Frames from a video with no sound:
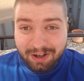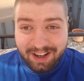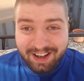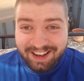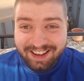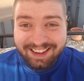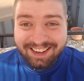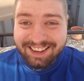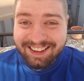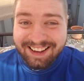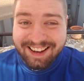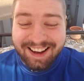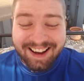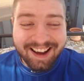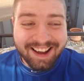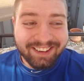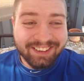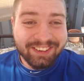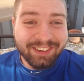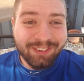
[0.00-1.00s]

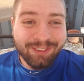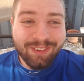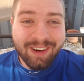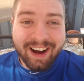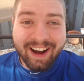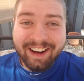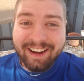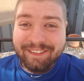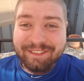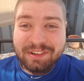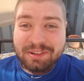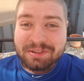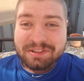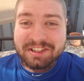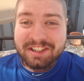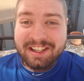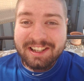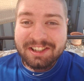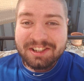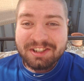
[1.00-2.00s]
I don't know why I've
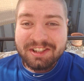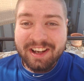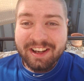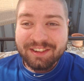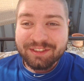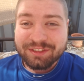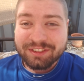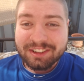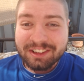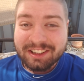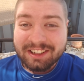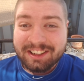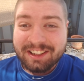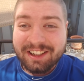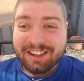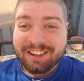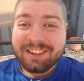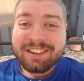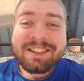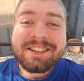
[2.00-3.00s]
used Geek Shed for
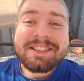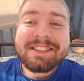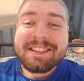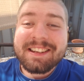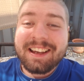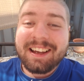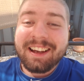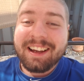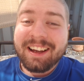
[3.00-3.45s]
years,